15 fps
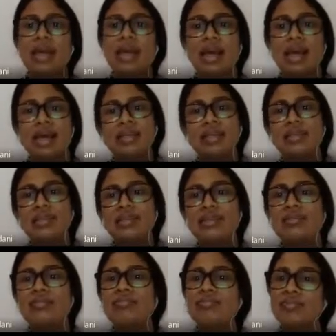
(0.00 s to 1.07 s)
And
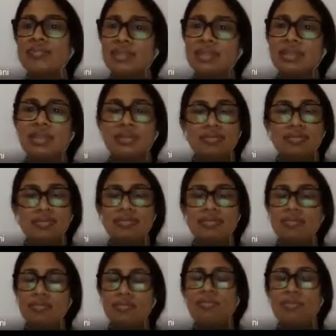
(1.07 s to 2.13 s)
the
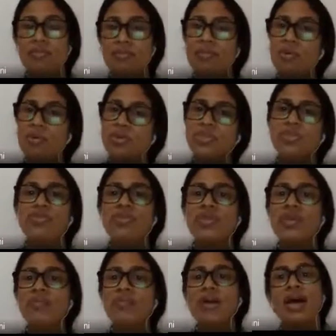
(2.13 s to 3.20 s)
most of
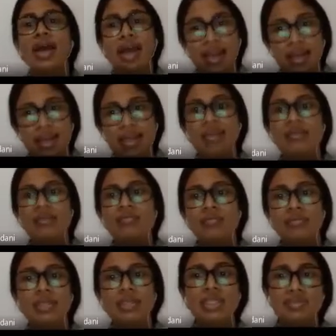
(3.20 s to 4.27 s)
them are handling
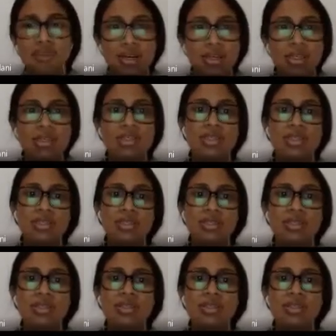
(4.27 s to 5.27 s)
these functions,